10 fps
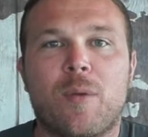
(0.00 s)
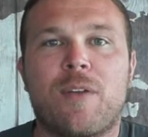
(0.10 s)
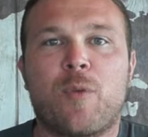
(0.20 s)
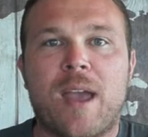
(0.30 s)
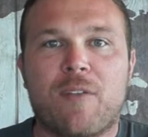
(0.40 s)

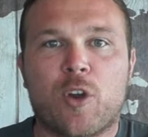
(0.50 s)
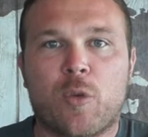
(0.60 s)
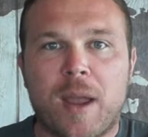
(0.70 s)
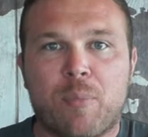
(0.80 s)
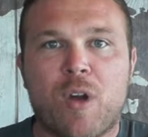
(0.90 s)
If we have a
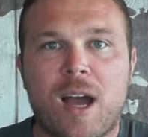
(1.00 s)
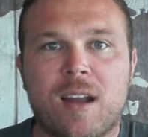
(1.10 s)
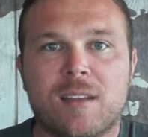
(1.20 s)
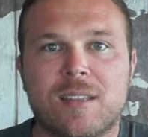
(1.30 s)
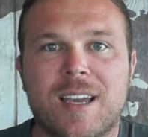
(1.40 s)
great
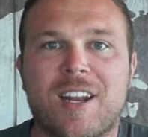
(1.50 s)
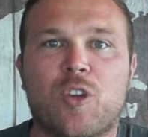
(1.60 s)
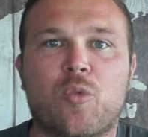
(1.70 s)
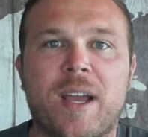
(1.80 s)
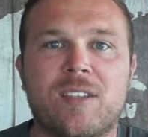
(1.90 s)
product and a
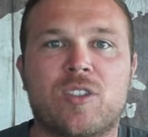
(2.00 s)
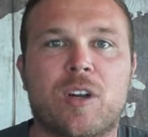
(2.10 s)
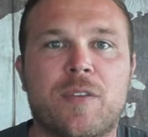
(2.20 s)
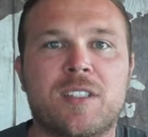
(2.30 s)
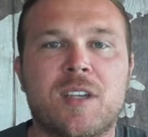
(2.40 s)
great
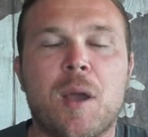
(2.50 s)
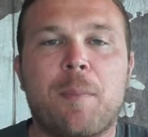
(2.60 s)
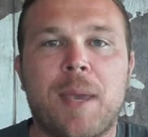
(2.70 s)
service,